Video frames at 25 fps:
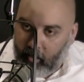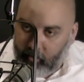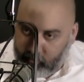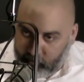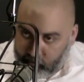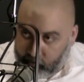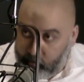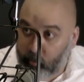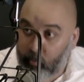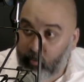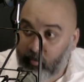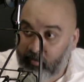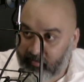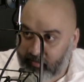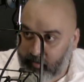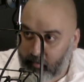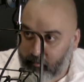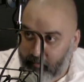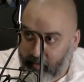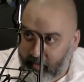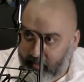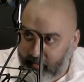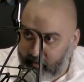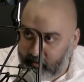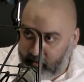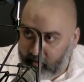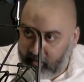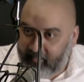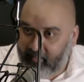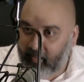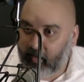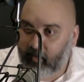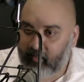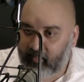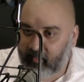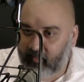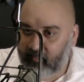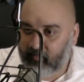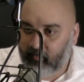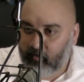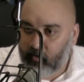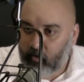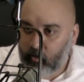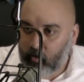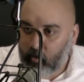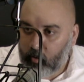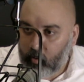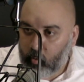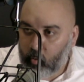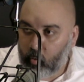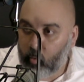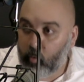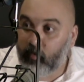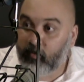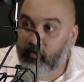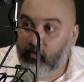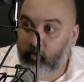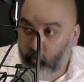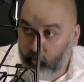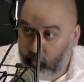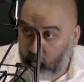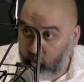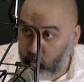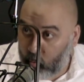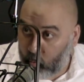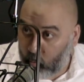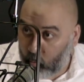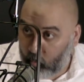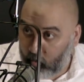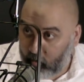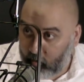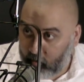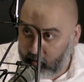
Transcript: to somebody, it's like this: who's your who?